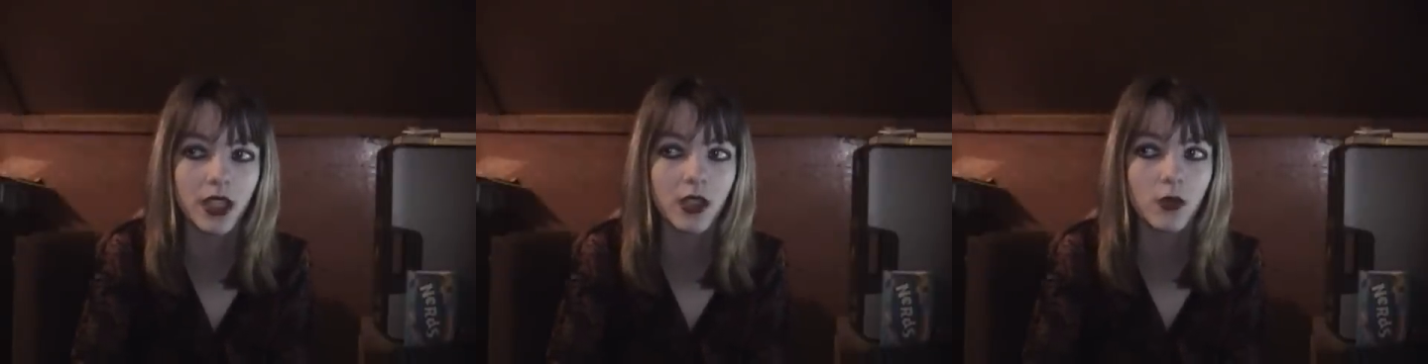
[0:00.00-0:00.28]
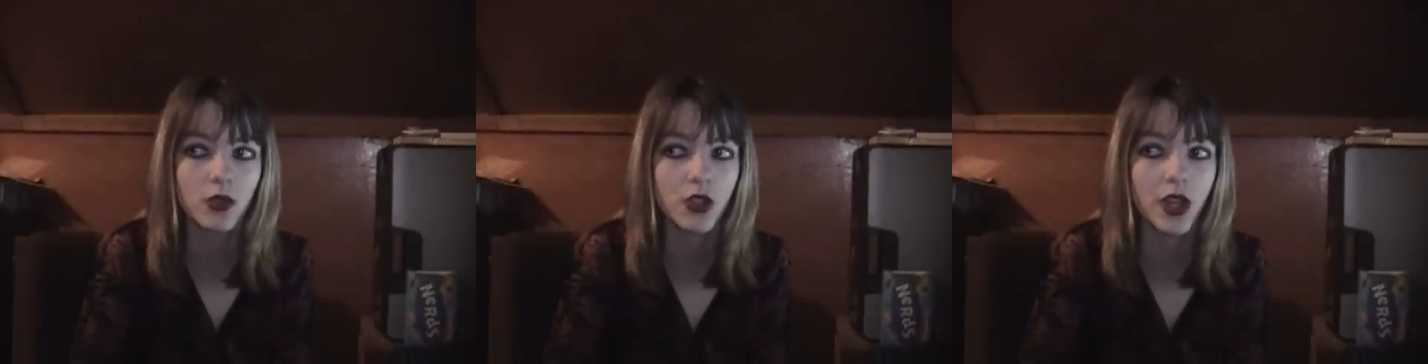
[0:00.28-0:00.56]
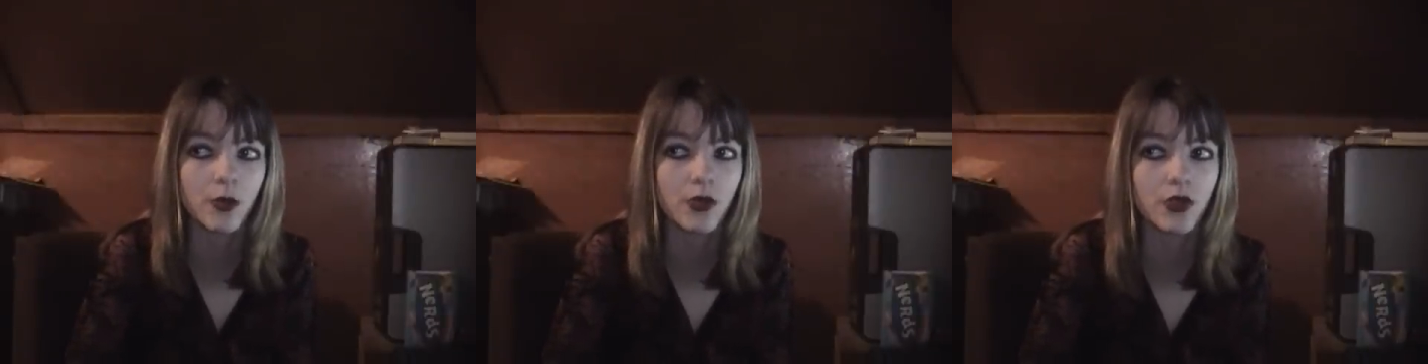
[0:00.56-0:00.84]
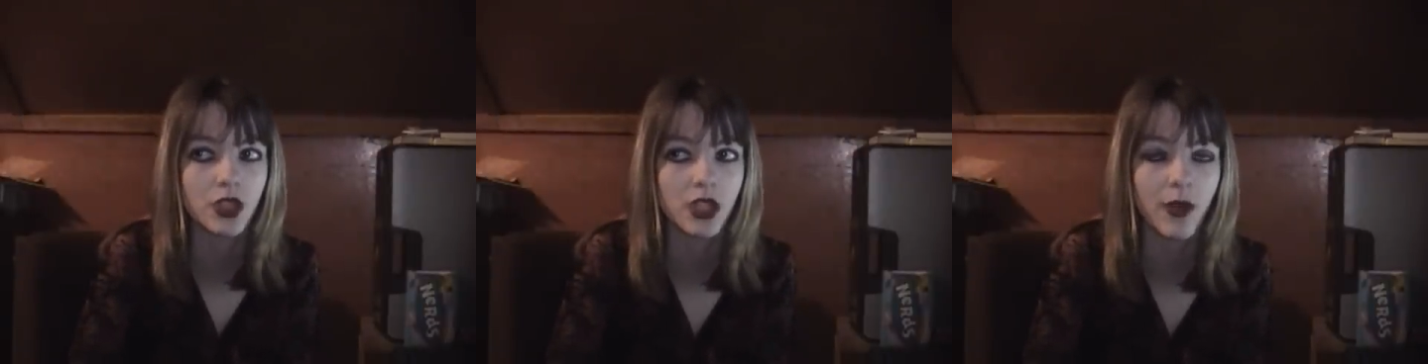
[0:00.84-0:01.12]
that he would try to
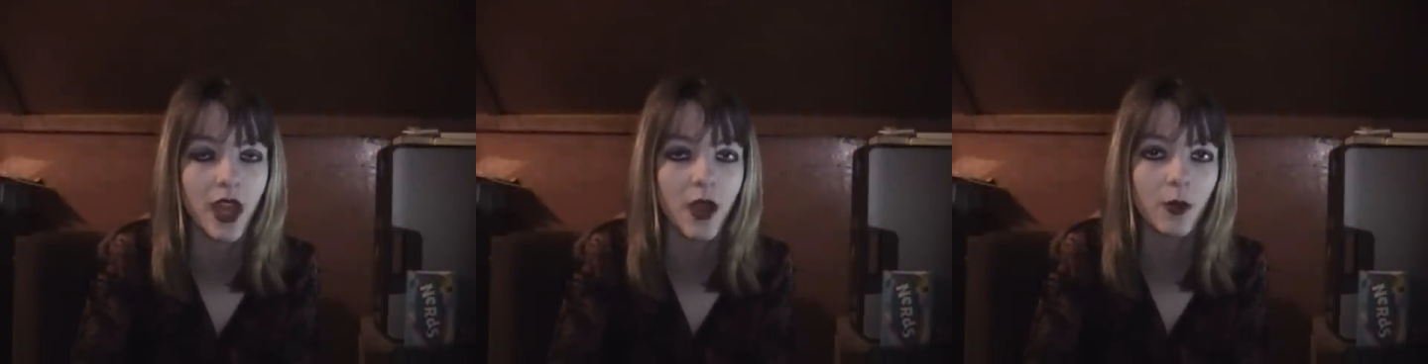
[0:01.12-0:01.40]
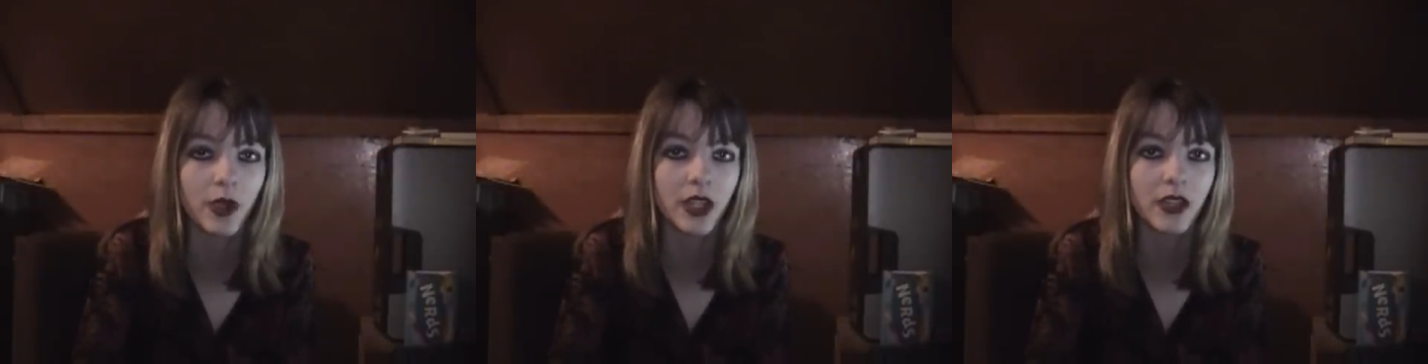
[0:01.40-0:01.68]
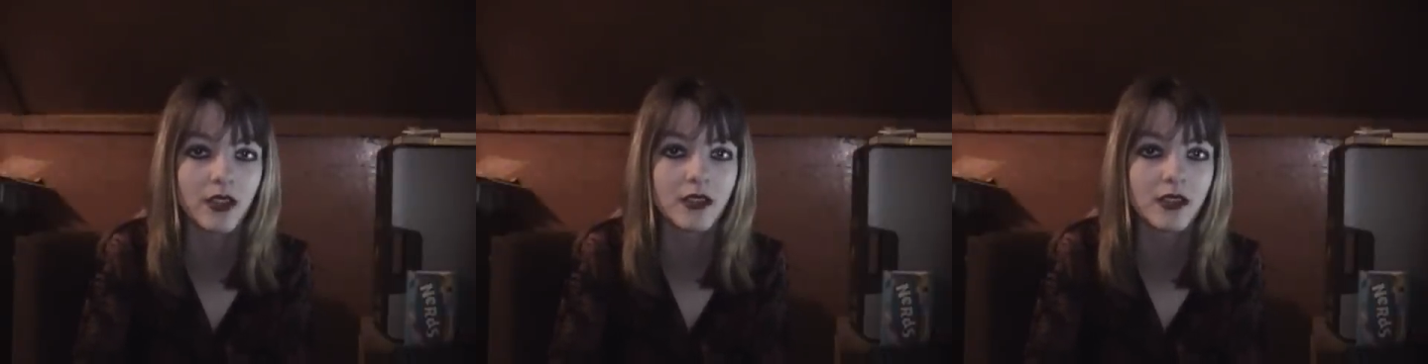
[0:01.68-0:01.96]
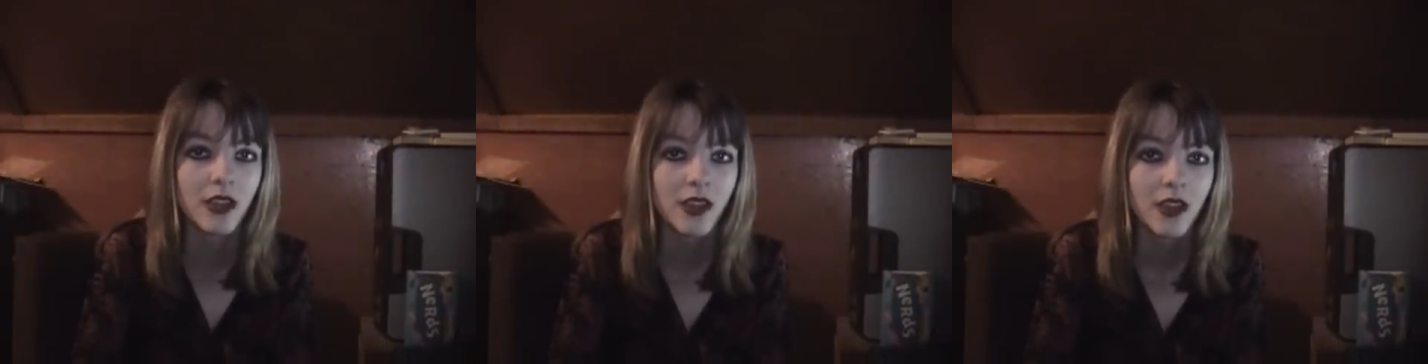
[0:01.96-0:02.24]
push them out
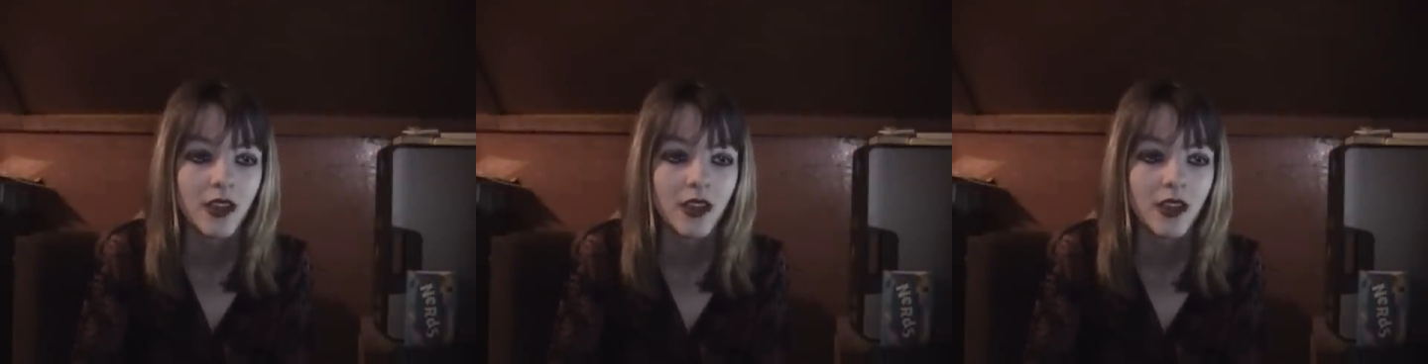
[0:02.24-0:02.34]
because